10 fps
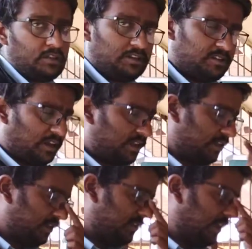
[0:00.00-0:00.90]
it's
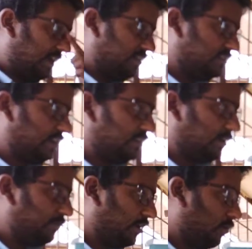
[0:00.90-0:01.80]
easily understand
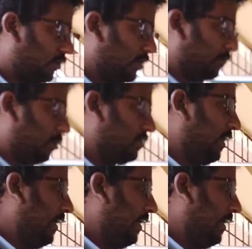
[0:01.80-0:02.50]
that we are talking about